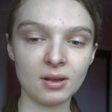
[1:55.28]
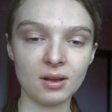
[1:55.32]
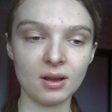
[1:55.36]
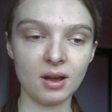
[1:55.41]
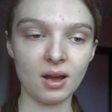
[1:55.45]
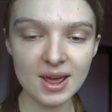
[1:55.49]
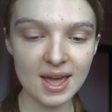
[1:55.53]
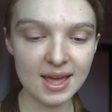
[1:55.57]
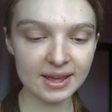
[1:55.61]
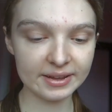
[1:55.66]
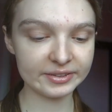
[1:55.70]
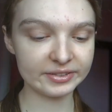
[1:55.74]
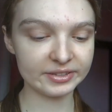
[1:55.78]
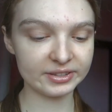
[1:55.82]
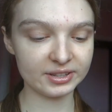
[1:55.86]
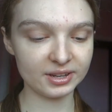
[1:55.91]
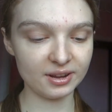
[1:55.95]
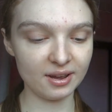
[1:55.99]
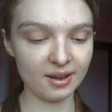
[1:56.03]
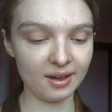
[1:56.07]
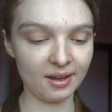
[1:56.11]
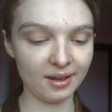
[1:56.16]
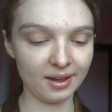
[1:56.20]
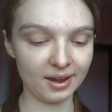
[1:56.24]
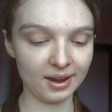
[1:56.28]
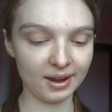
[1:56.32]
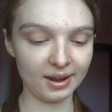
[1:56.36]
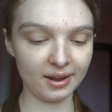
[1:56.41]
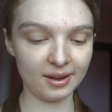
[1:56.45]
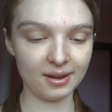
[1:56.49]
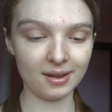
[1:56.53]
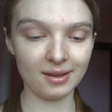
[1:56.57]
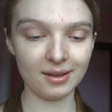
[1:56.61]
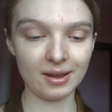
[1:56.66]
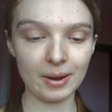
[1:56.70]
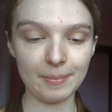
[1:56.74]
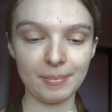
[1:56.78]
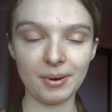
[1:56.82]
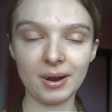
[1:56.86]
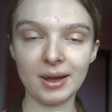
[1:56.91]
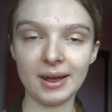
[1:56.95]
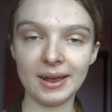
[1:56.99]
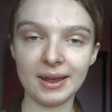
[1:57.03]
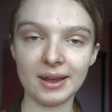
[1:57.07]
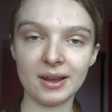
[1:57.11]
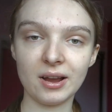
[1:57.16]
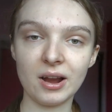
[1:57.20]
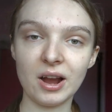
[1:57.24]
Next, I
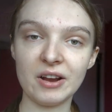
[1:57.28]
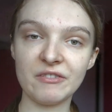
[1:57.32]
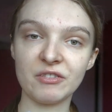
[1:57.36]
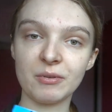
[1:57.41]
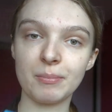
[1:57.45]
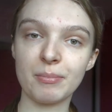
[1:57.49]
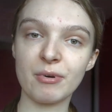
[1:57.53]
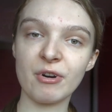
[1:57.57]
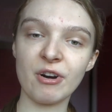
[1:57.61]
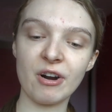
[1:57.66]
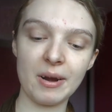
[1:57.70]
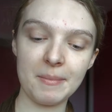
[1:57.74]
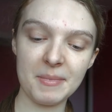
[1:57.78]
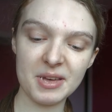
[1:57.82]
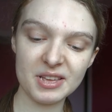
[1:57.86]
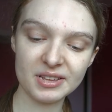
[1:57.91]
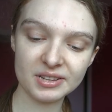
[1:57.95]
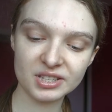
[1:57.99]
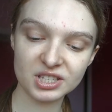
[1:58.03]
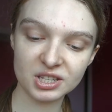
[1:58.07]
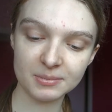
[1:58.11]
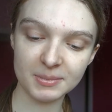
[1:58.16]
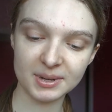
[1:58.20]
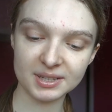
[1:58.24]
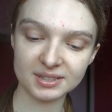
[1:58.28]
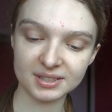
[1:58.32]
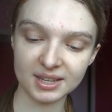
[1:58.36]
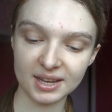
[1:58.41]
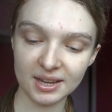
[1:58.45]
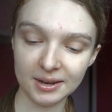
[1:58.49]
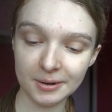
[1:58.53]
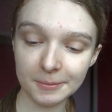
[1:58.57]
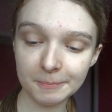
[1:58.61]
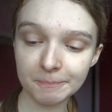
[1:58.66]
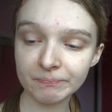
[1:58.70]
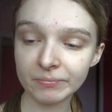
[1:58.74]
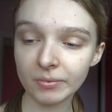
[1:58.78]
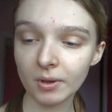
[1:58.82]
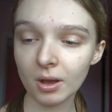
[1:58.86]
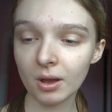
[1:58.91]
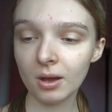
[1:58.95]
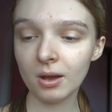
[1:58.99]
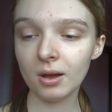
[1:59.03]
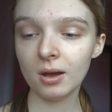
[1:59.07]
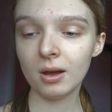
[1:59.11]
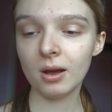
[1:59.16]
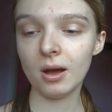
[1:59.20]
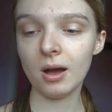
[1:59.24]
apply kind of a primer to my skin.
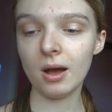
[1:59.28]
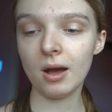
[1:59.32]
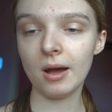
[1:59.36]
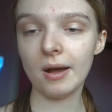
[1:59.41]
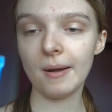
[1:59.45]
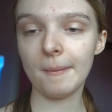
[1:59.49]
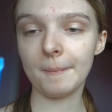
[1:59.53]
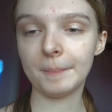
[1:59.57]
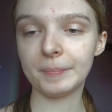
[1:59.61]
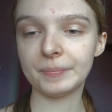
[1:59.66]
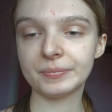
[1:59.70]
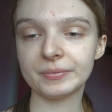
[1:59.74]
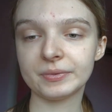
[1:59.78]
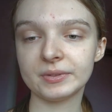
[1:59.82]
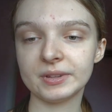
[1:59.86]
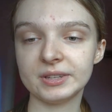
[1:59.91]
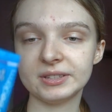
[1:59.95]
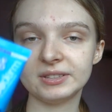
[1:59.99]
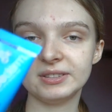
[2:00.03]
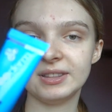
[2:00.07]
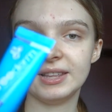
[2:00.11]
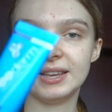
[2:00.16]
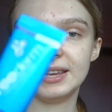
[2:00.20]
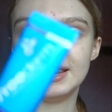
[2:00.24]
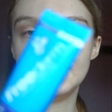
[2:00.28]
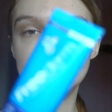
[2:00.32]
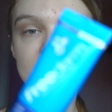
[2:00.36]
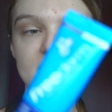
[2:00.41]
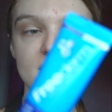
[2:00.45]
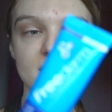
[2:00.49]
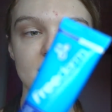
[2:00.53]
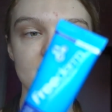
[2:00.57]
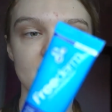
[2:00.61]
It's the